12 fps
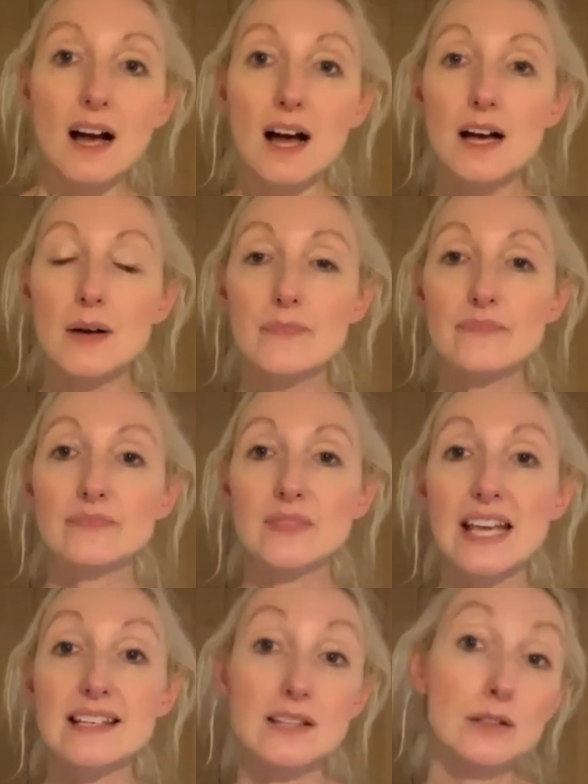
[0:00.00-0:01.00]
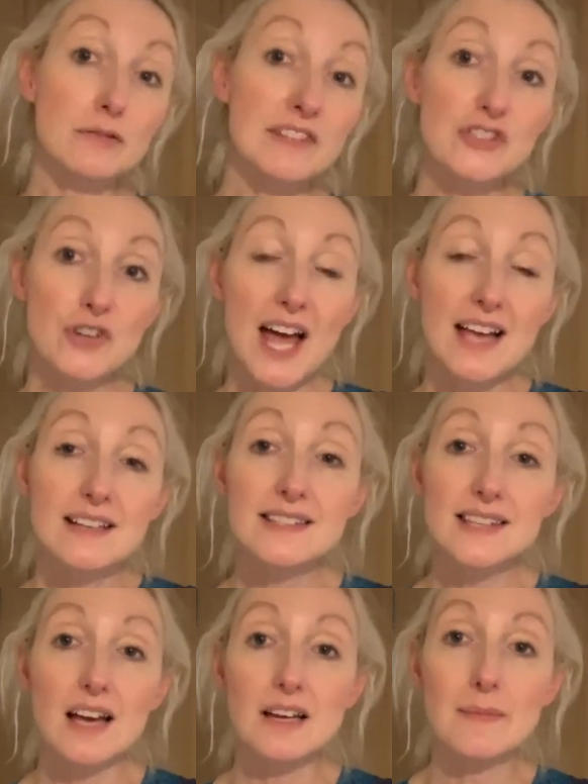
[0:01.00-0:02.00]
Um, it's a lovely
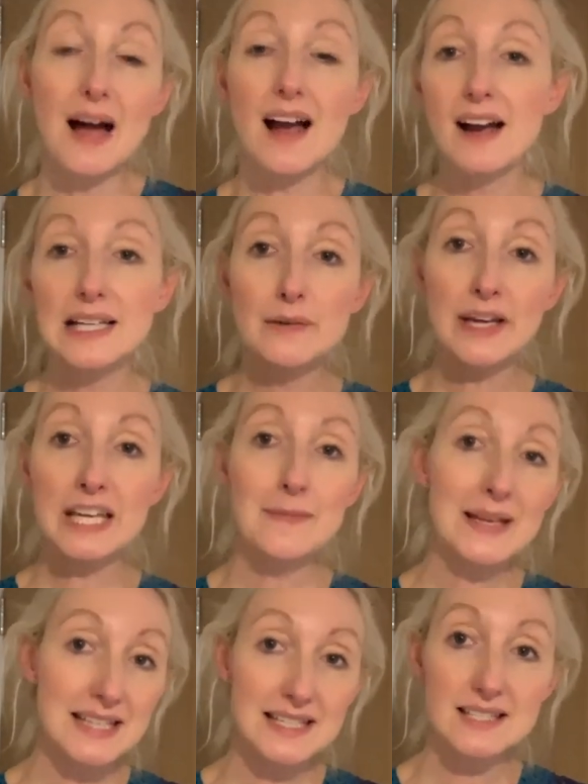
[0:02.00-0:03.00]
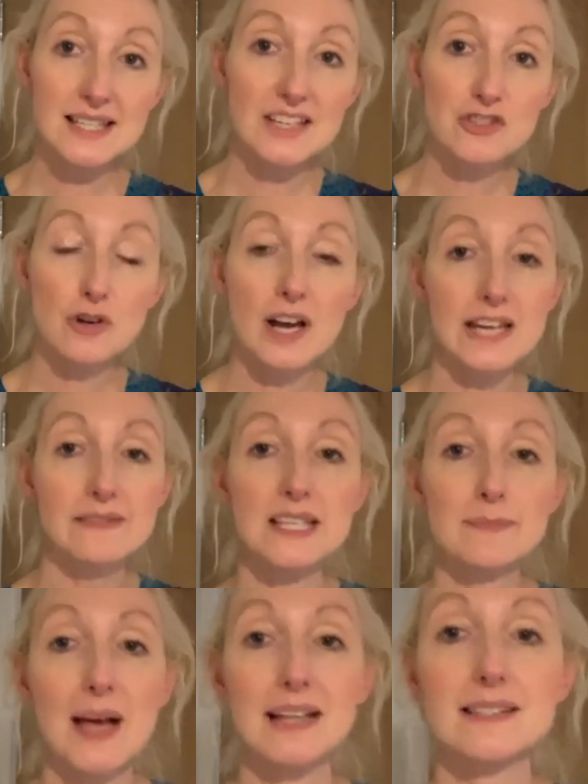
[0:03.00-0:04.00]
dress. Um, I highly recommend, as I said, trying this
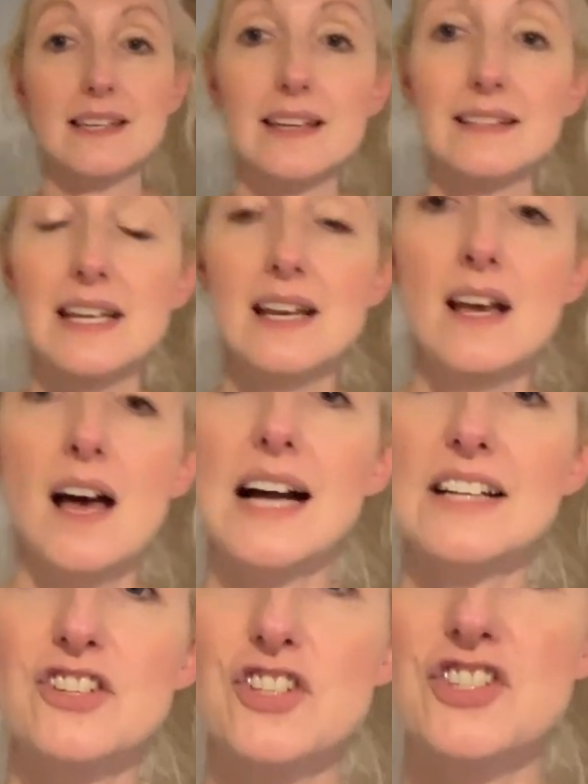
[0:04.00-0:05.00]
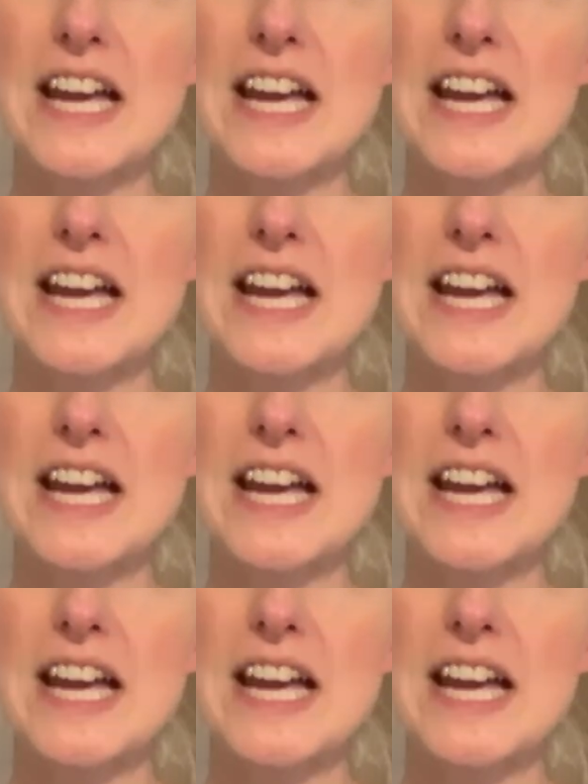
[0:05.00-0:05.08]
pattern and just